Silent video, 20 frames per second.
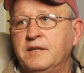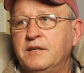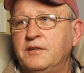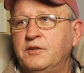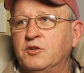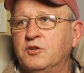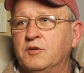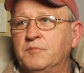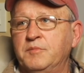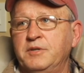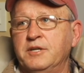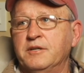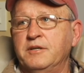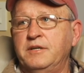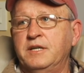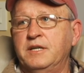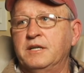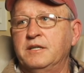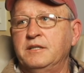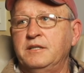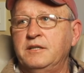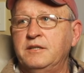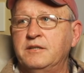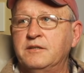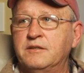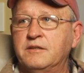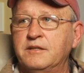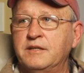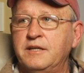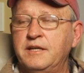and told me, "You're done,"
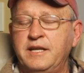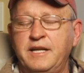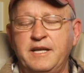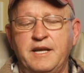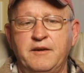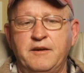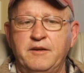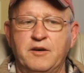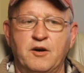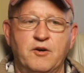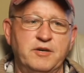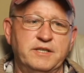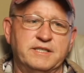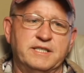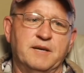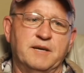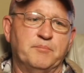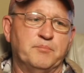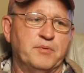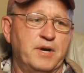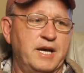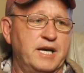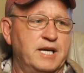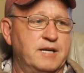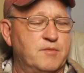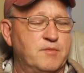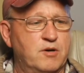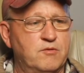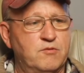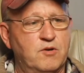And he always kept bragging
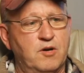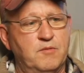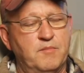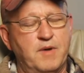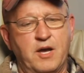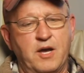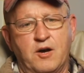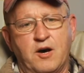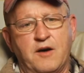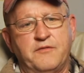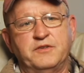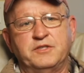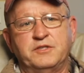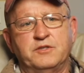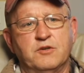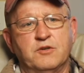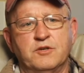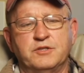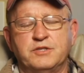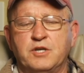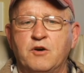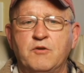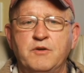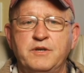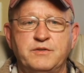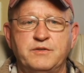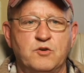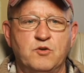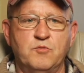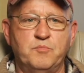about, "Well, my office door is
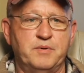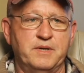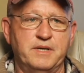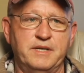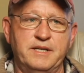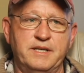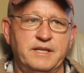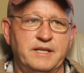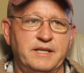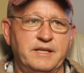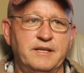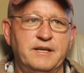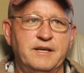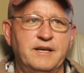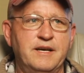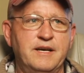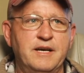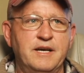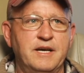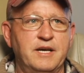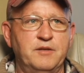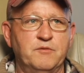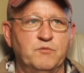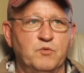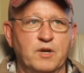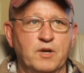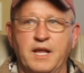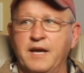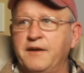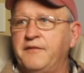always open, and
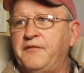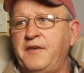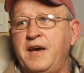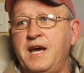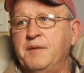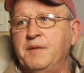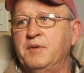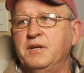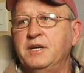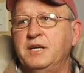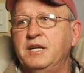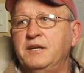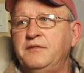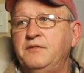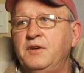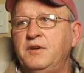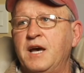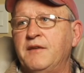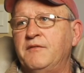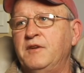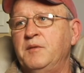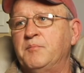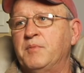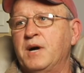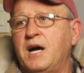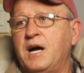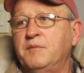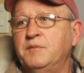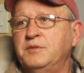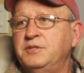we're like family, and if you have any
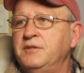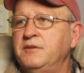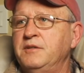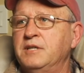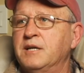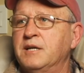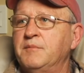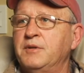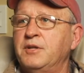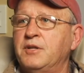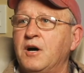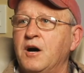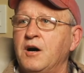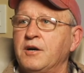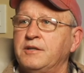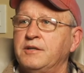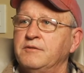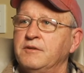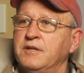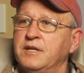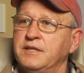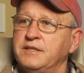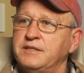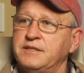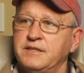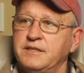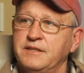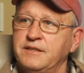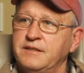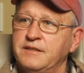problems, you can come and talk to
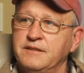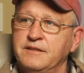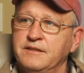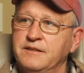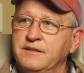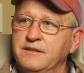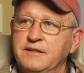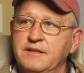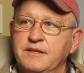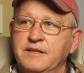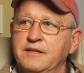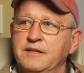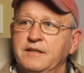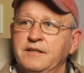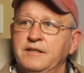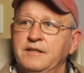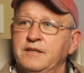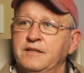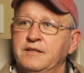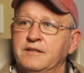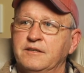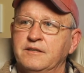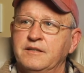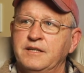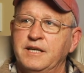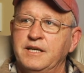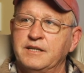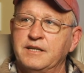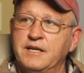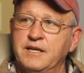us." And and
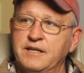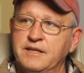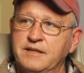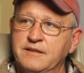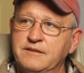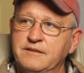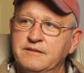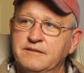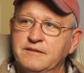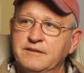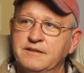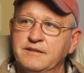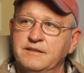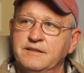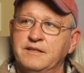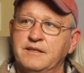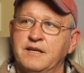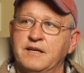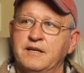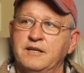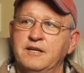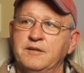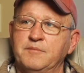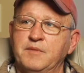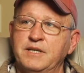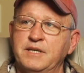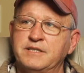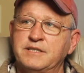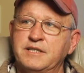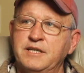that kind of got under
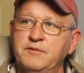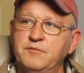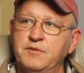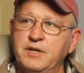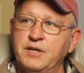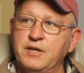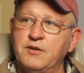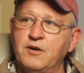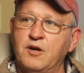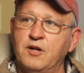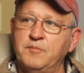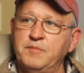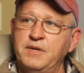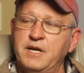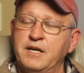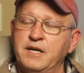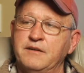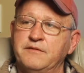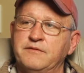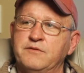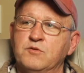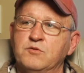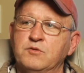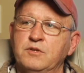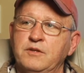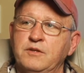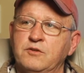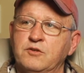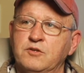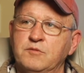my skin when he called me on the phone
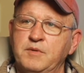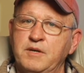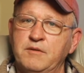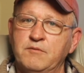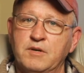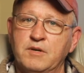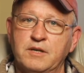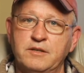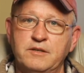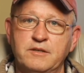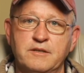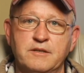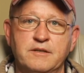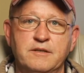and told me, "Well,